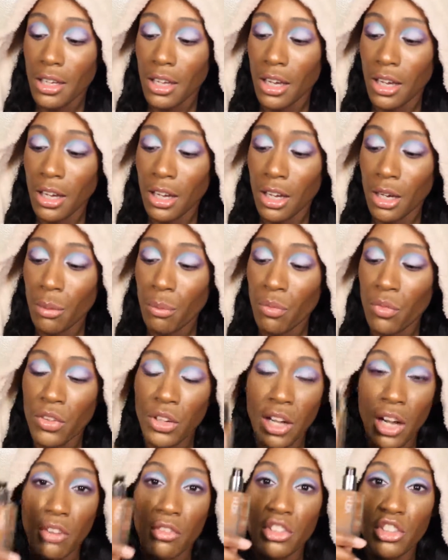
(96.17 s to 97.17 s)
Um, the
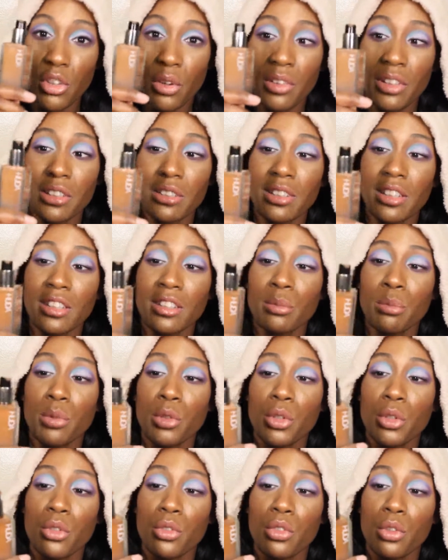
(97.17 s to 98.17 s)
coverage on this is
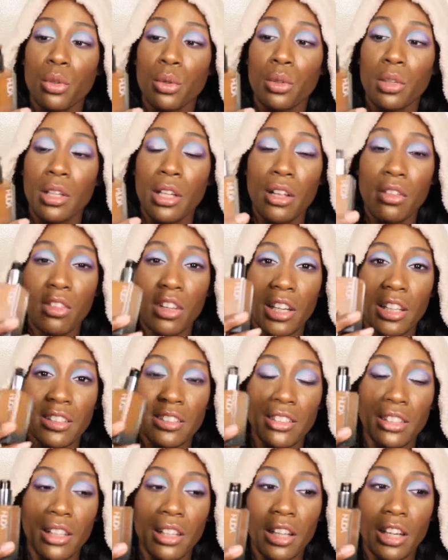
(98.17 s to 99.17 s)
beautiful. The
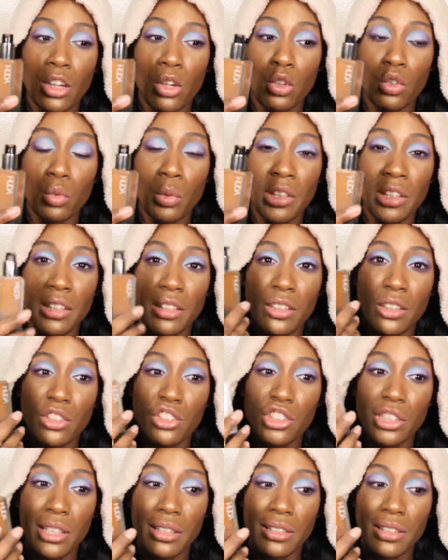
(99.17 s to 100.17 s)
concealer that goes with this
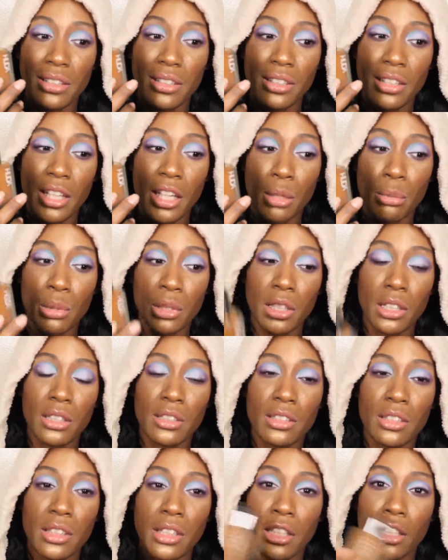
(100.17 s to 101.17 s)
is just as thick, but the
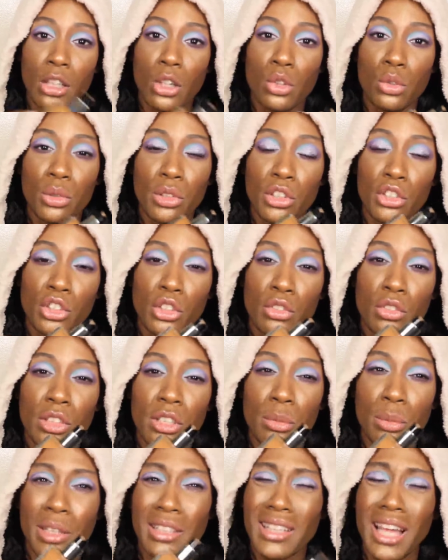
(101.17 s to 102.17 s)
concealer that goes with the
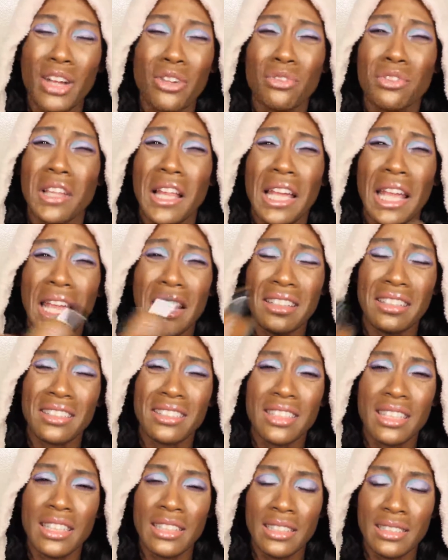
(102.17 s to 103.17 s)
Juvia's Place, I don't feel like
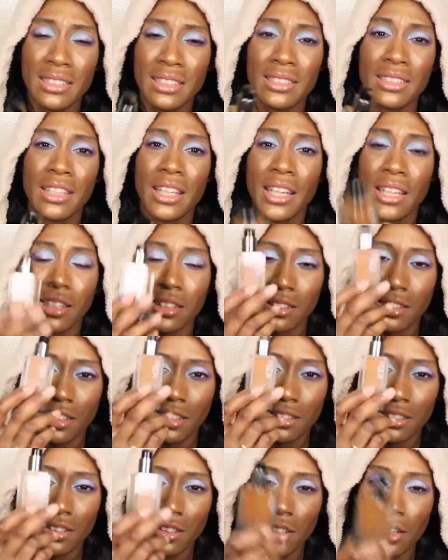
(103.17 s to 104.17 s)
as is as thick as the
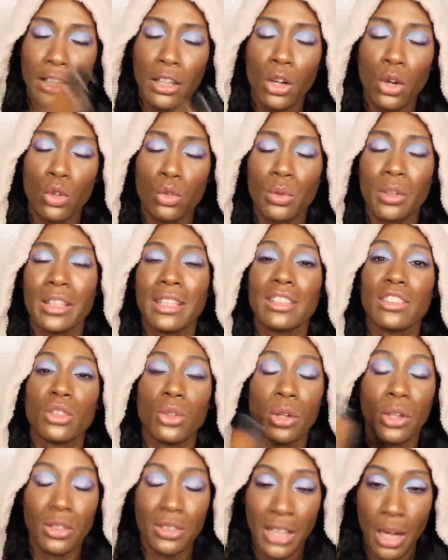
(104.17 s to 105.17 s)
concealer that goes with this,
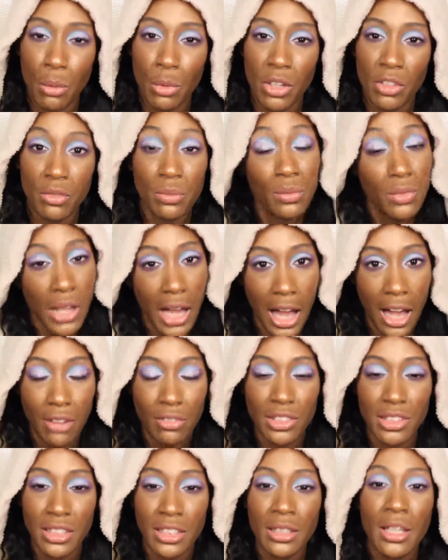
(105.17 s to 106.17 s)
or else I would have
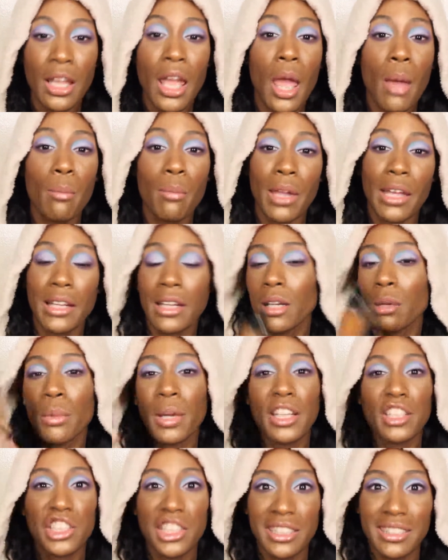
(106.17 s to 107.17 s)
obviously made it a
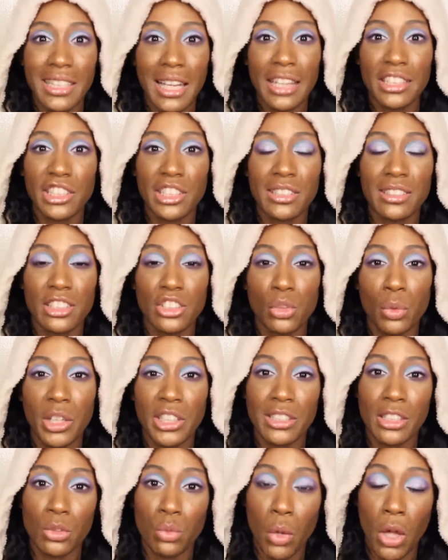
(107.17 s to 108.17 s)
main chick, side chick
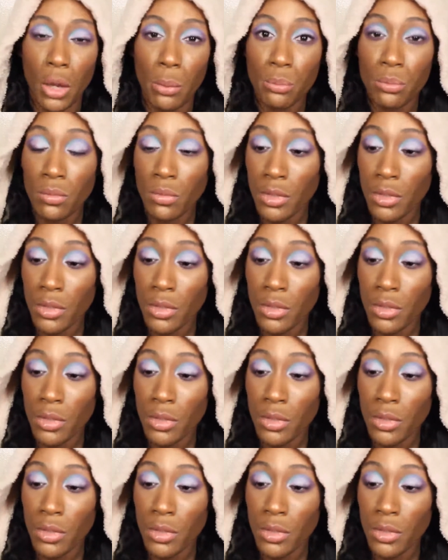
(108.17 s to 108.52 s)
situation as well.